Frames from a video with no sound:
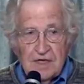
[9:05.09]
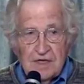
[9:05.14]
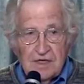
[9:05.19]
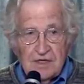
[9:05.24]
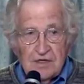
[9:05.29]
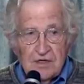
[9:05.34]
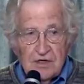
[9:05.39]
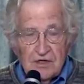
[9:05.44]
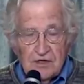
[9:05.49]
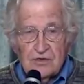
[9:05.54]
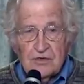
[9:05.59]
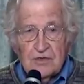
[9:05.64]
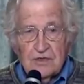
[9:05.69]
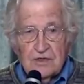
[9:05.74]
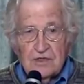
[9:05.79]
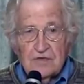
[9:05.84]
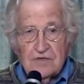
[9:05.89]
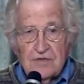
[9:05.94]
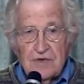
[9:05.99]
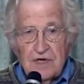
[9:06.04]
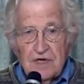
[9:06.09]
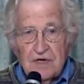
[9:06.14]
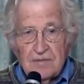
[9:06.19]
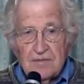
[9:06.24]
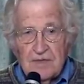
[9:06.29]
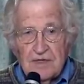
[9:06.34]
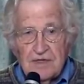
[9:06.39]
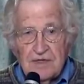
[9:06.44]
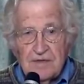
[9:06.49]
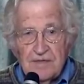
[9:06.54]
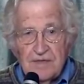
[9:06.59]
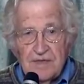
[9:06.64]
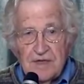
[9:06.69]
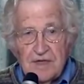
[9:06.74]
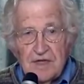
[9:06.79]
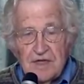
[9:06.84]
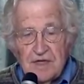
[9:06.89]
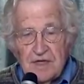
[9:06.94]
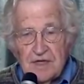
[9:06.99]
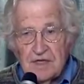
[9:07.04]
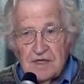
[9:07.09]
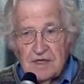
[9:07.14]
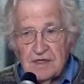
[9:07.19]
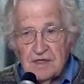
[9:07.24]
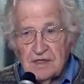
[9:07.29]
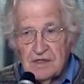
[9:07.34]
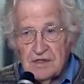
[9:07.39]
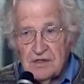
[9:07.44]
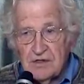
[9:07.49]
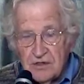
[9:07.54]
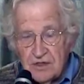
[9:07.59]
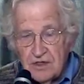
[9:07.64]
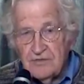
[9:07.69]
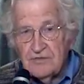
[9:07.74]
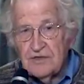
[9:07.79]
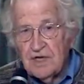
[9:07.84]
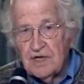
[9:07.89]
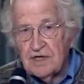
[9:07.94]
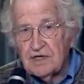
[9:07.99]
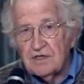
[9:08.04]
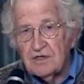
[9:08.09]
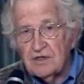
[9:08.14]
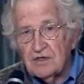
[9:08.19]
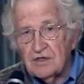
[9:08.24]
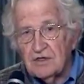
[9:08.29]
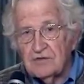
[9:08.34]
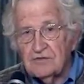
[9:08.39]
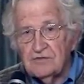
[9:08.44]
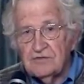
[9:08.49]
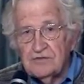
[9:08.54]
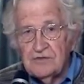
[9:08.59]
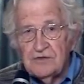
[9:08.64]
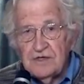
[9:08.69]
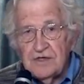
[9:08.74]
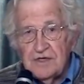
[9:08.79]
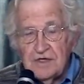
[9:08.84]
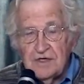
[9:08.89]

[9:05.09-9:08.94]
industrial development. It could have taken off,